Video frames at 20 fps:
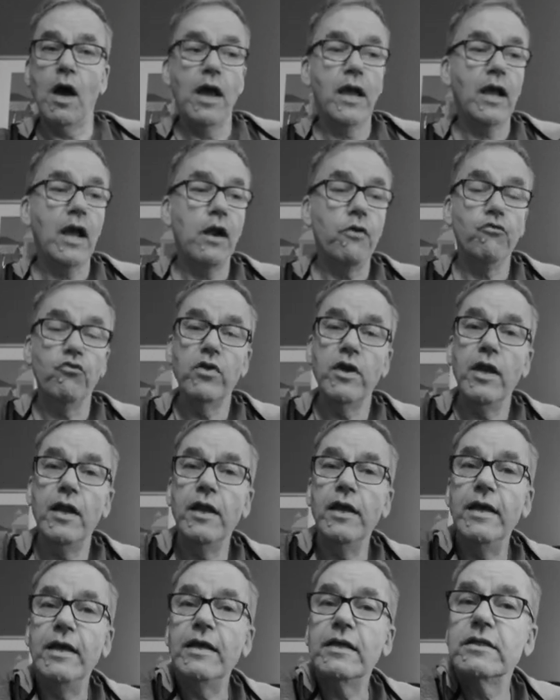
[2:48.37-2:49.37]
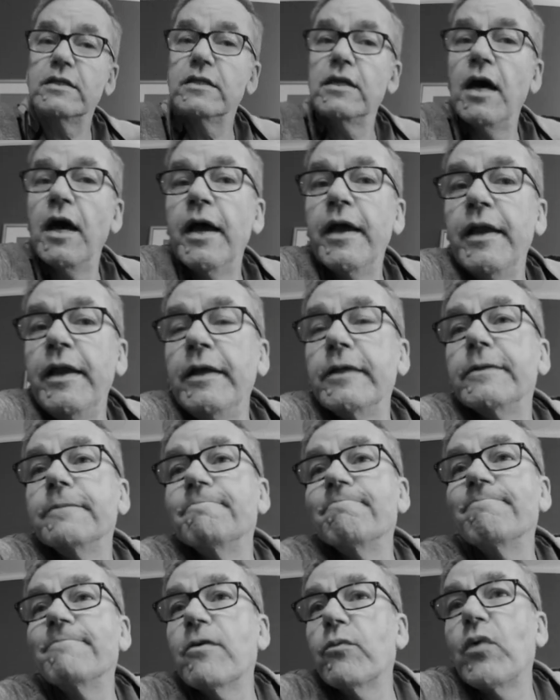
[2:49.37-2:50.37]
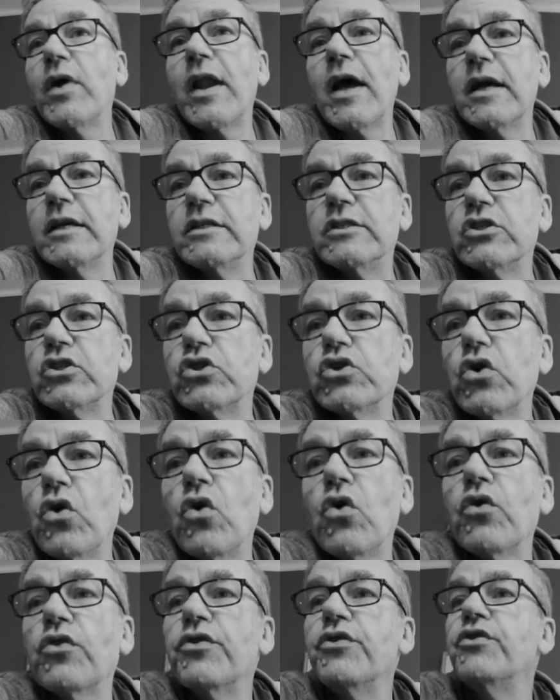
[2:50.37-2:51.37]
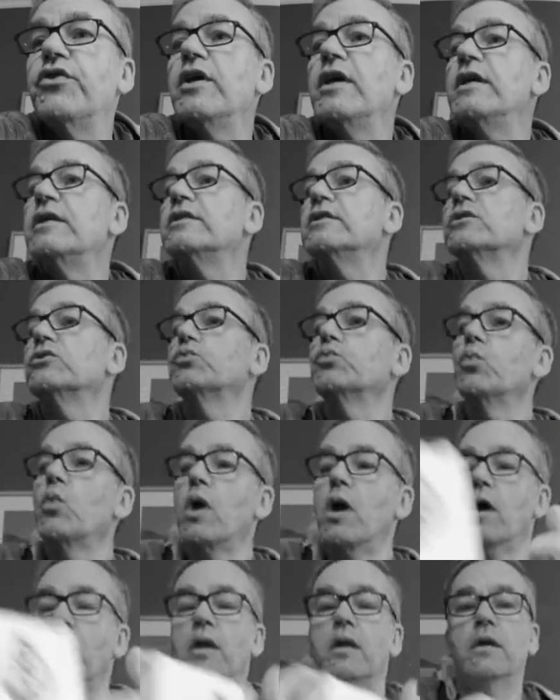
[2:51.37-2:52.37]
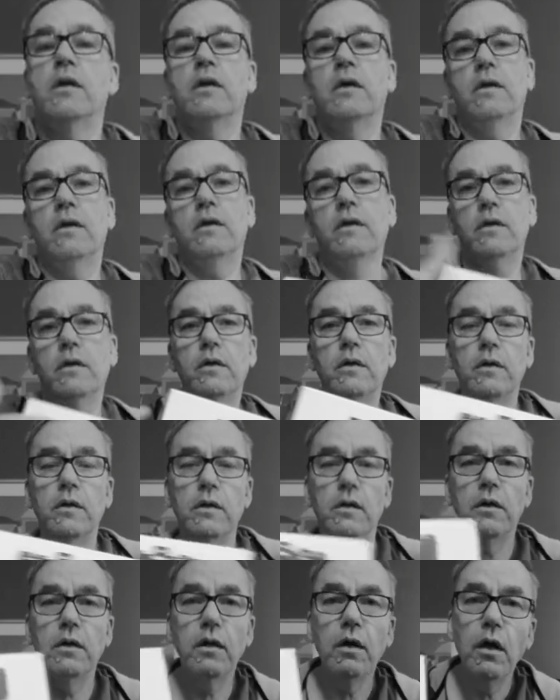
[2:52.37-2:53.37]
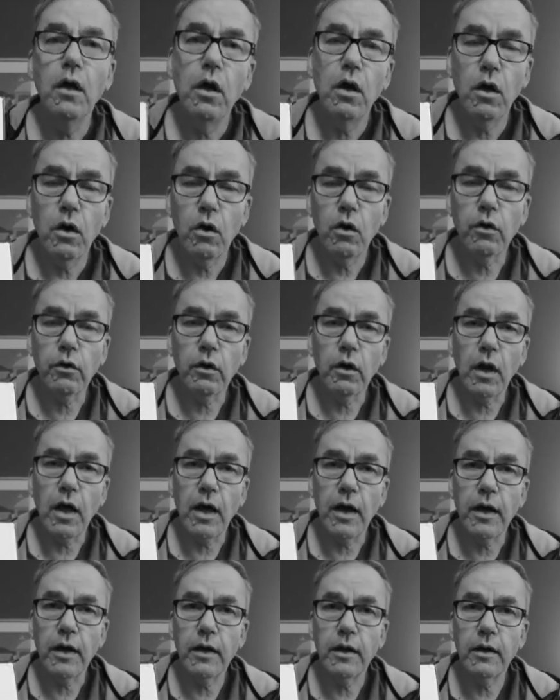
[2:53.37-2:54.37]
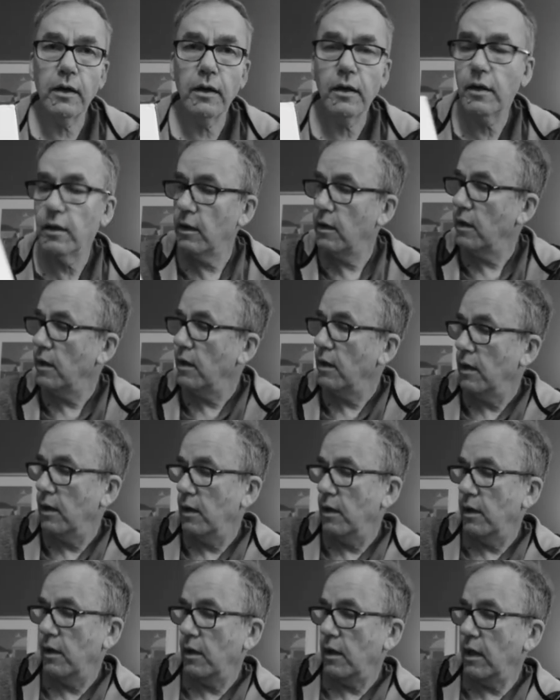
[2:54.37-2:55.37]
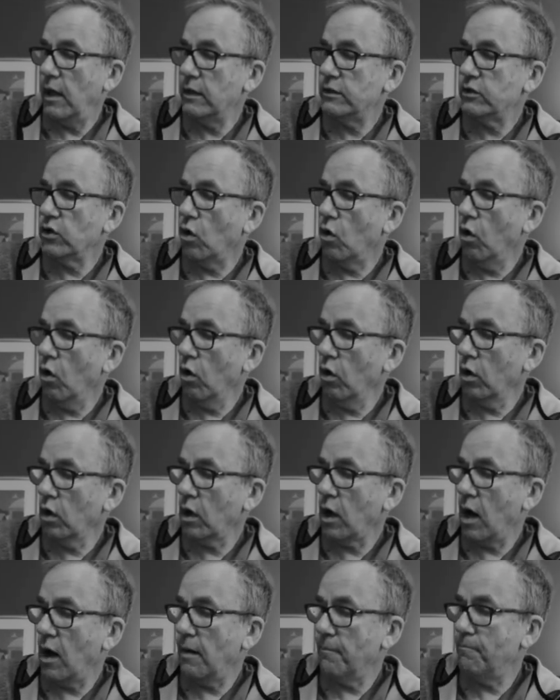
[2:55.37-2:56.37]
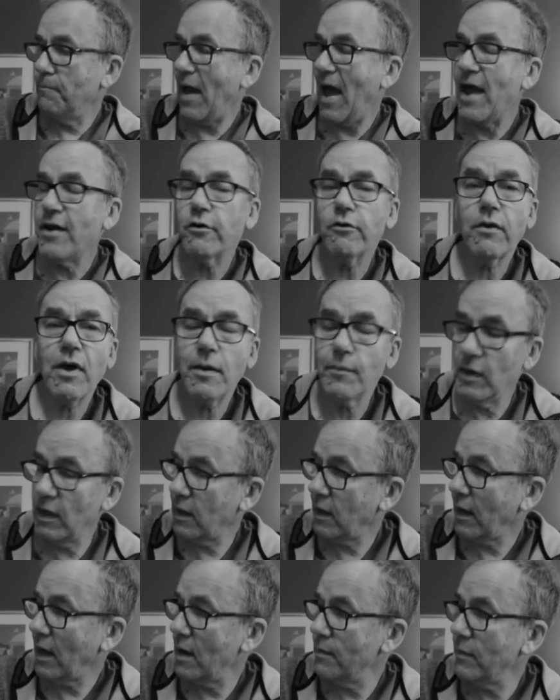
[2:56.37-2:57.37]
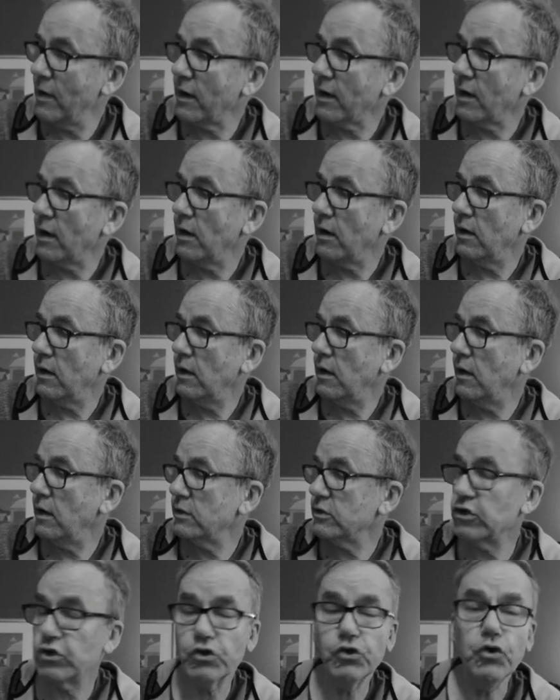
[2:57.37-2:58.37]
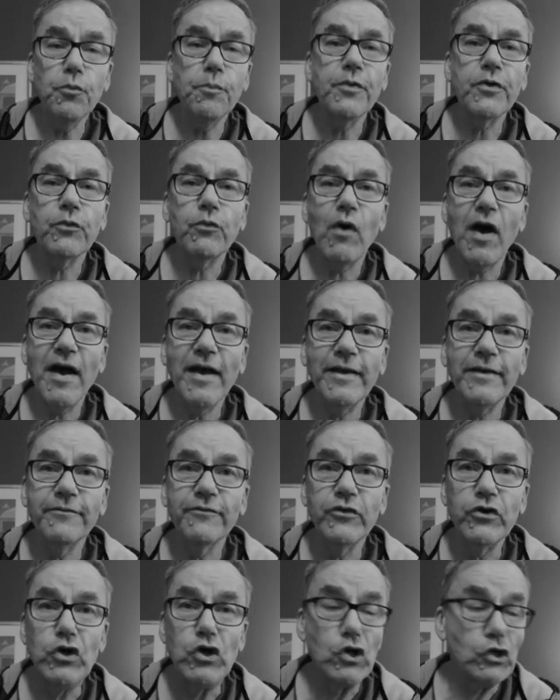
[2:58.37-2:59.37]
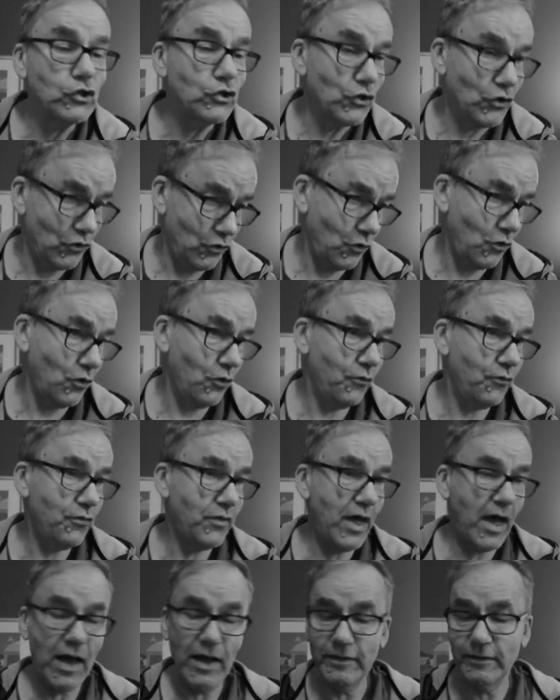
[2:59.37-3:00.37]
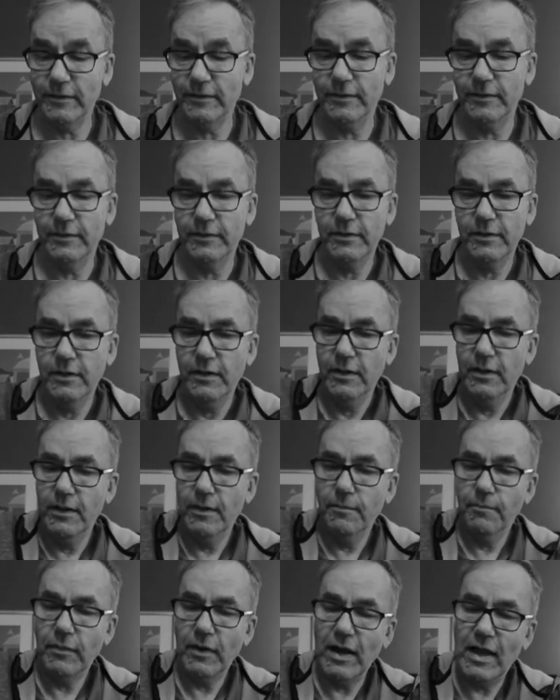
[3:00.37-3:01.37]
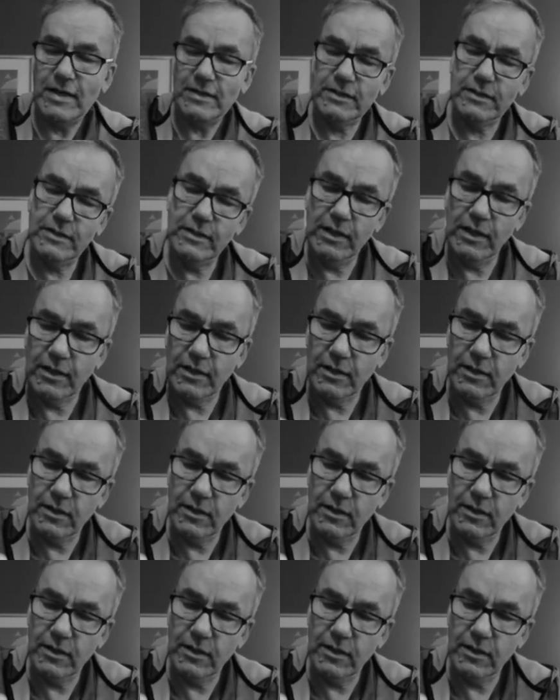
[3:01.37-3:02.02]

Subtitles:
I got really excited when I saw this one online. It's a Holga panoramic camera, a super wide version of that plastic